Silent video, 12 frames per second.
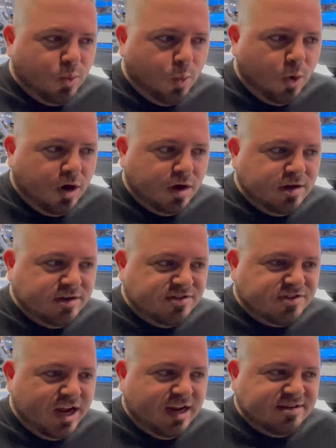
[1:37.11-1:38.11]

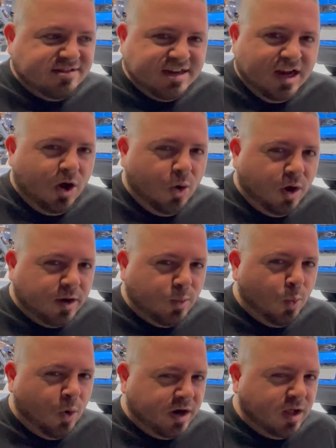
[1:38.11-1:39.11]
was a ZL1
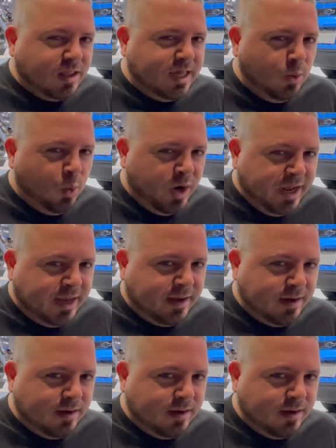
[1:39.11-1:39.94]
1LE wing